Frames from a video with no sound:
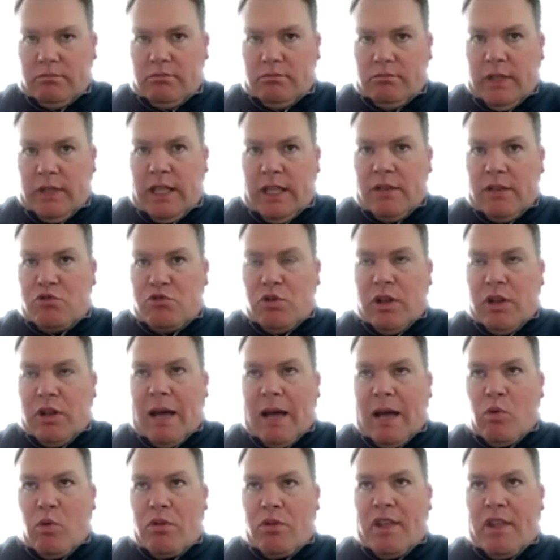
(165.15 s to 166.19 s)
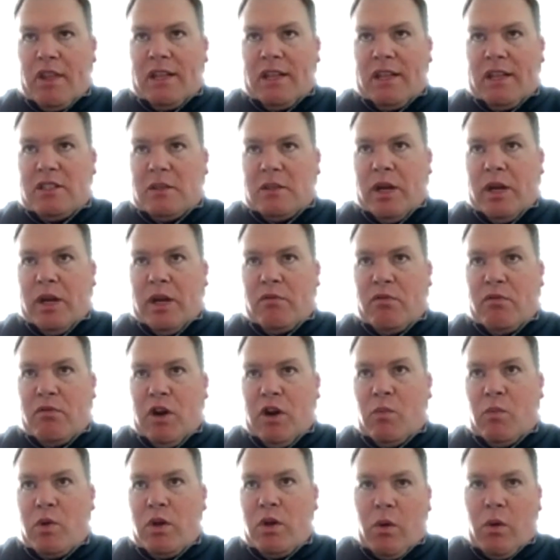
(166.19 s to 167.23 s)
it gives you a lot more things to pick
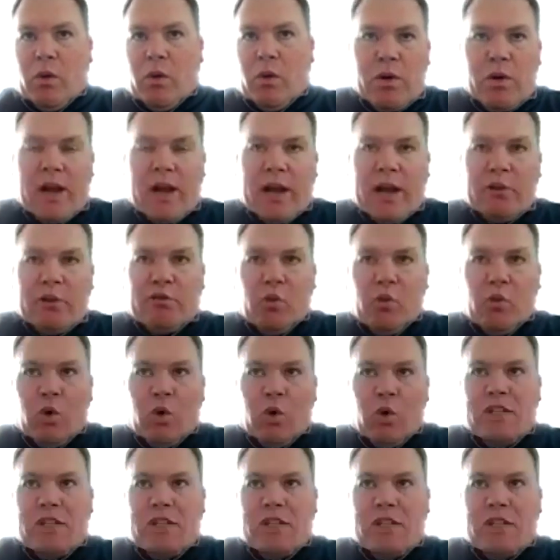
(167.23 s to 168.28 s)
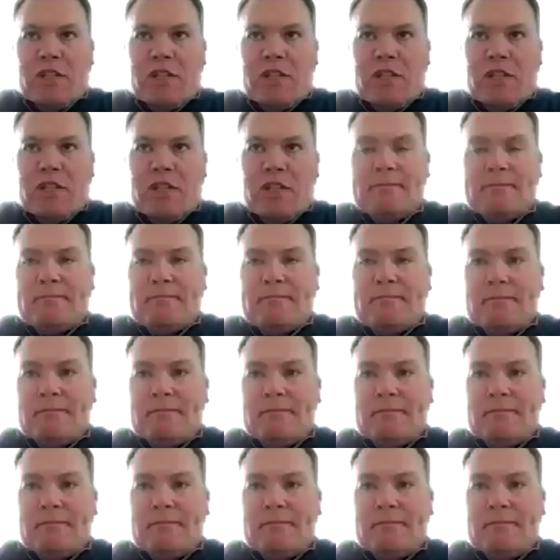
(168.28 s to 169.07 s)
from. We were kind of forced into playing